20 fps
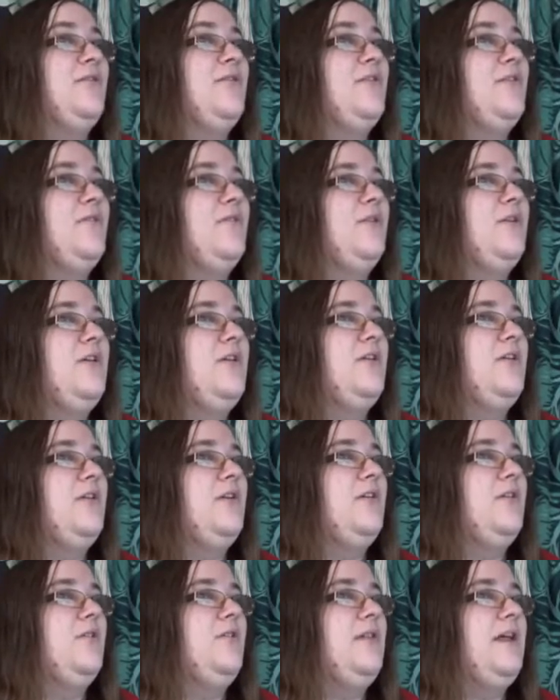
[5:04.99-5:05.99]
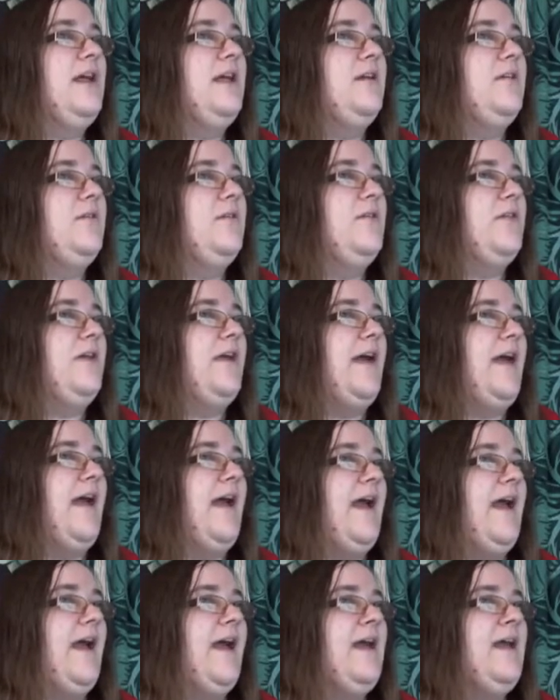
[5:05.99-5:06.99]
So we're gonna go like
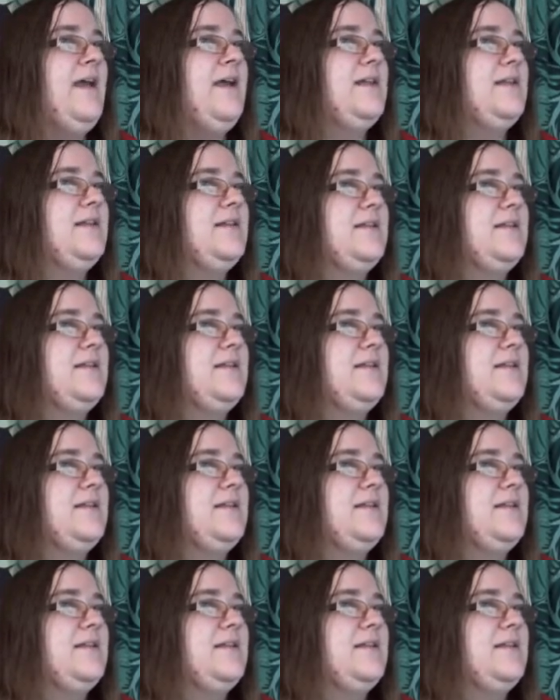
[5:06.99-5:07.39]
that.